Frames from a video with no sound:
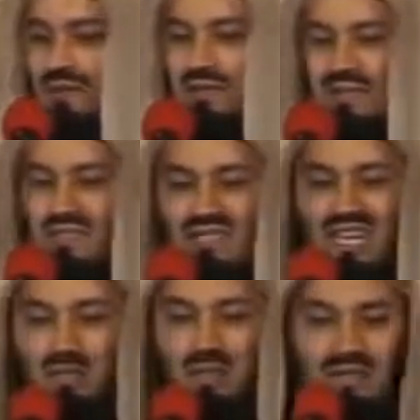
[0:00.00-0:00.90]
this
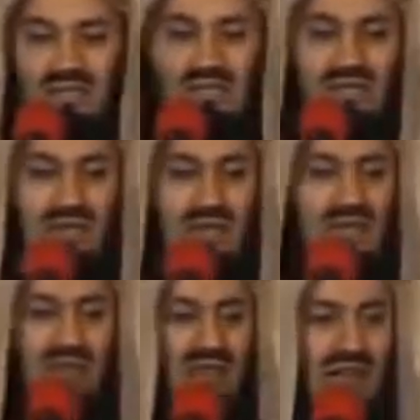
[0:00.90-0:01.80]
statement
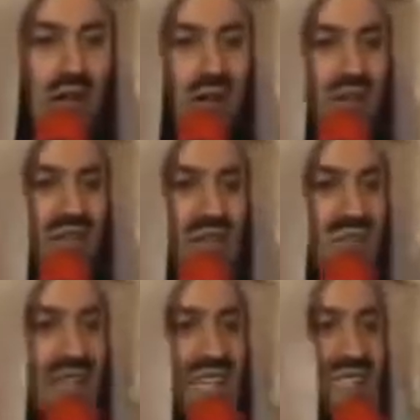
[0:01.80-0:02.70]
that Fir'aun
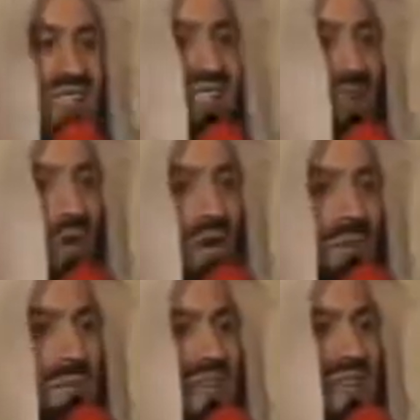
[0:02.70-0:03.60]
says he's the
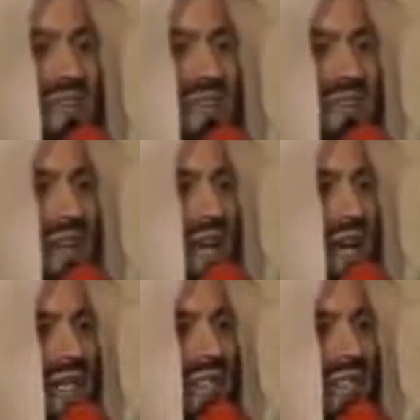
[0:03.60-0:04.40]
God being